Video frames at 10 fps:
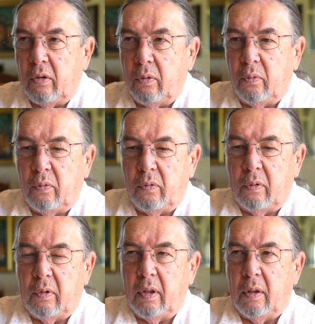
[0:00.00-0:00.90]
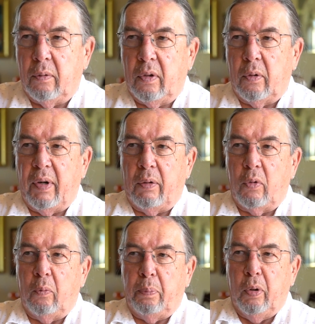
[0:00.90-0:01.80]
and you the, the
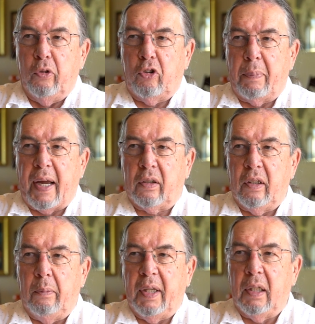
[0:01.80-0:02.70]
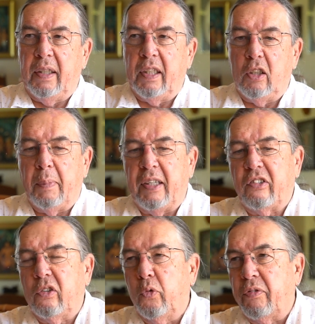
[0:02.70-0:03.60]
red road pulls you back to the middle and then you
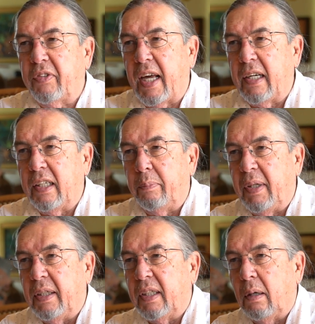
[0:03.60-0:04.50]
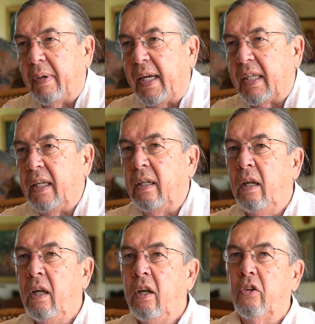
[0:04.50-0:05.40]
might drift out a little bit and come back in.